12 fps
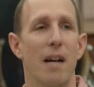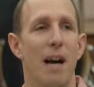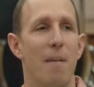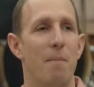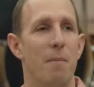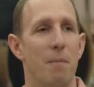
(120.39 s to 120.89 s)

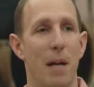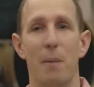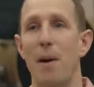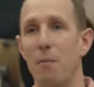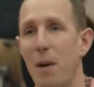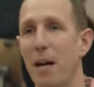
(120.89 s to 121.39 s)
But it
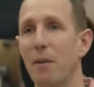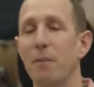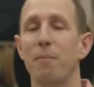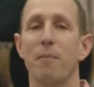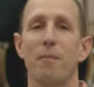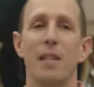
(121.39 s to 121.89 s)
went well.
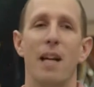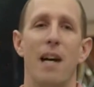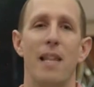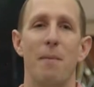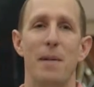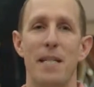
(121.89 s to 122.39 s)

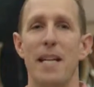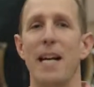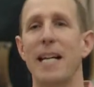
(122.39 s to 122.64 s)
And then we did it